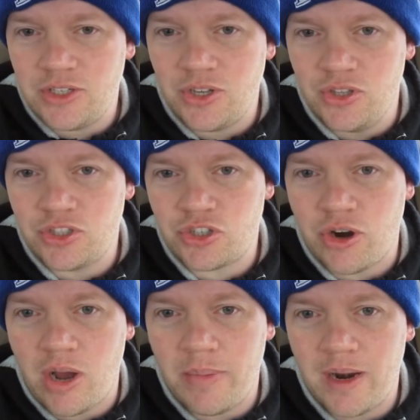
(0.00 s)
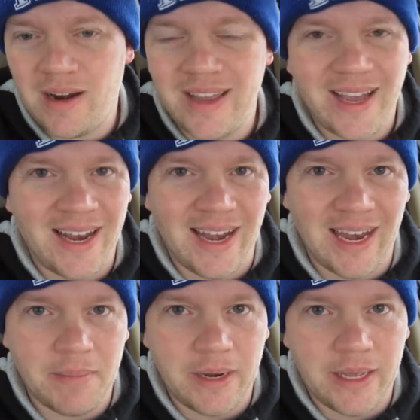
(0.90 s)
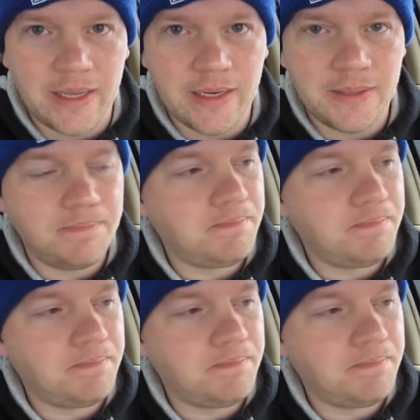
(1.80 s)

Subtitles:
to the strawberry lemonade.